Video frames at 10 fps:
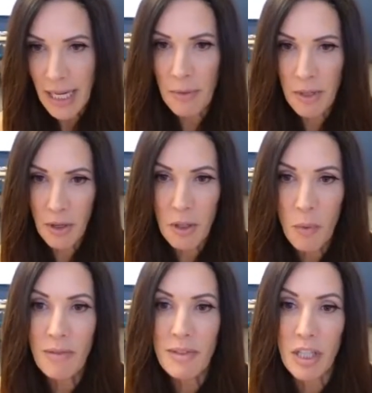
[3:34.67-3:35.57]
Now, the other
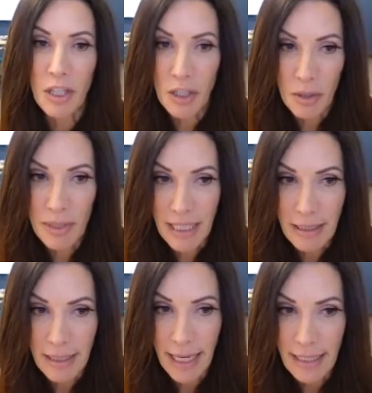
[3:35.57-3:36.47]
ones are
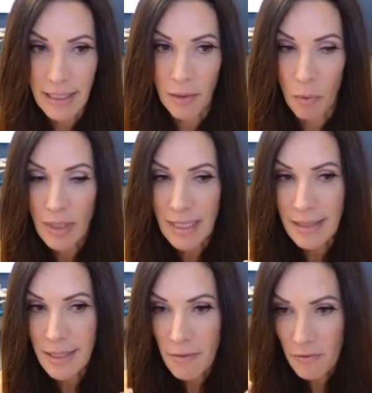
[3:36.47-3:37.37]
using data. What's
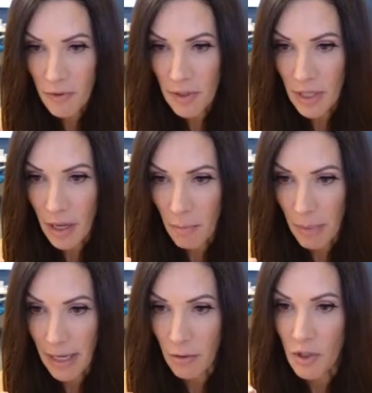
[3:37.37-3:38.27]
different
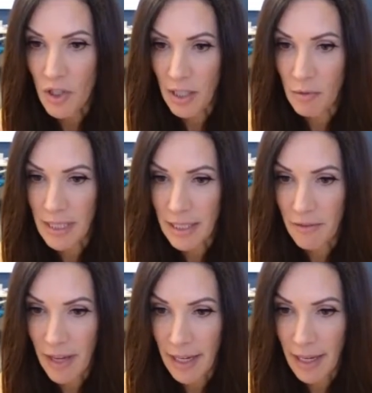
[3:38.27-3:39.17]
about
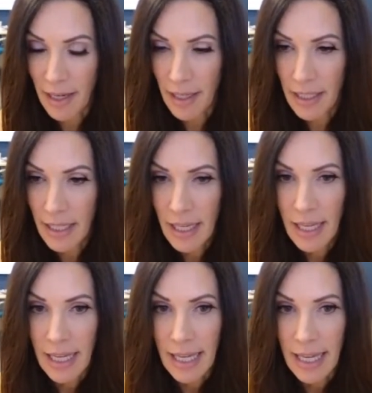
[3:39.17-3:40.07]
generative AI?
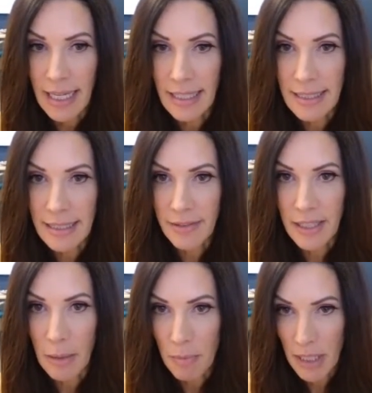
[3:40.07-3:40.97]
It's
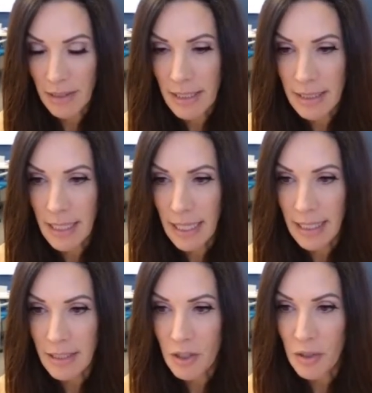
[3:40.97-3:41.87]
the
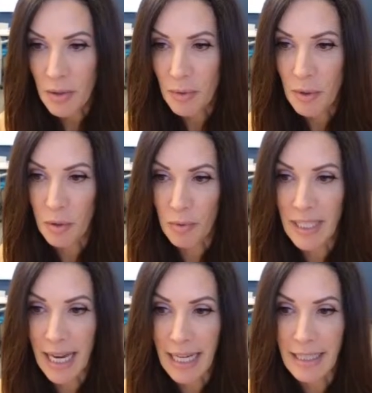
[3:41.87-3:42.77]
ability to
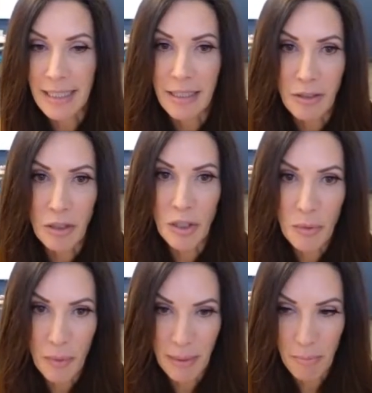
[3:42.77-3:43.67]
create
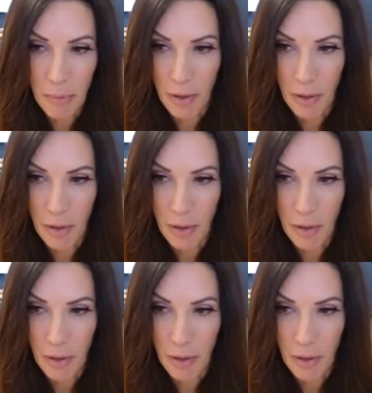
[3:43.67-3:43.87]
new